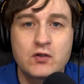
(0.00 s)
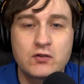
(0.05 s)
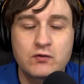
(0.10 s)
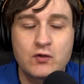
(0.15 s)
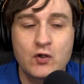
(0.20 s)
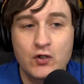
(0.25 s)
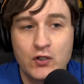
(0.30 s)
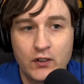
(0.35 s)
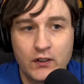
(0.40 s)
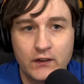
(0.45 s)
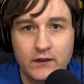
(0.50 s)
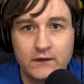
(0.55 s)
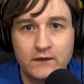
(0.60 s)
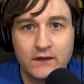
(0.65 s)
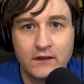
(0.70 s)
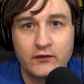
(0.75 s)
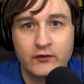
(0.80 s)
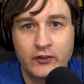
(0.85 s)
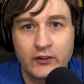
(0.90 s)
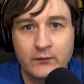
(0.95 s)
goods
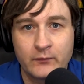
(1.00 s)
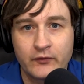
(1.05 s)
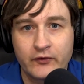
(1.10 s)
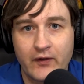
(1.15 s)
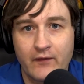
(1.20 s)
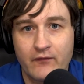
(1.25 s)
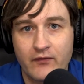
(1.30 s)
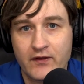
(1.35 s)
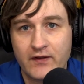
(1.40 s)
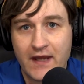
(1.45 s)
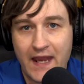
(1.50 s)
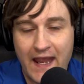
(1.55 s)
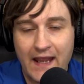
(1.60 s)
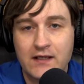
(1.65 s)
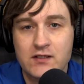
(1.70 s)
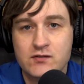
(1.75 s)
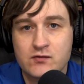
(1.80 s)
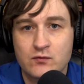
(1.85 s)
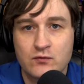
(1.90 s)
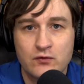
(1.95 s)
in terms of the
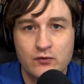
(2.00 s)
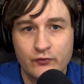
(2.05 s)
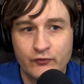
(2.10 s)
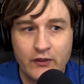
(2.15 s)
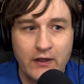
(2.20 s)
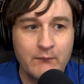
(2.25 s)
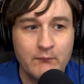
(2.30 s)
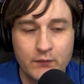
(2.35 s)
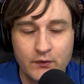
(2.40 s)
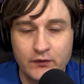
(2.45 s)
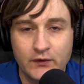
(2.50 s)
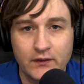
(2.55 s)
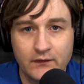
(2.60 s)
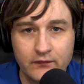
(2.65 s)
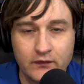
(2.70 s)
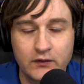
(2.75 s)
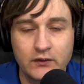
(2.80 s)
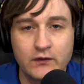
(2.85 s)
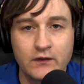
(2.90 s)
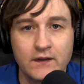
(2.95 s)
actual number
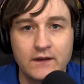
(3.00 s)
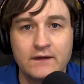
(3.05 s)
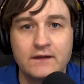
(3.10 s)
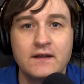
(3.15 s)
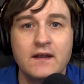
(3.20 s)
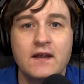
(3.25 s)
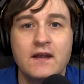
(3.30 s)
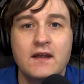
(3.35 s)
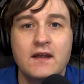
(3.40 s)
of goods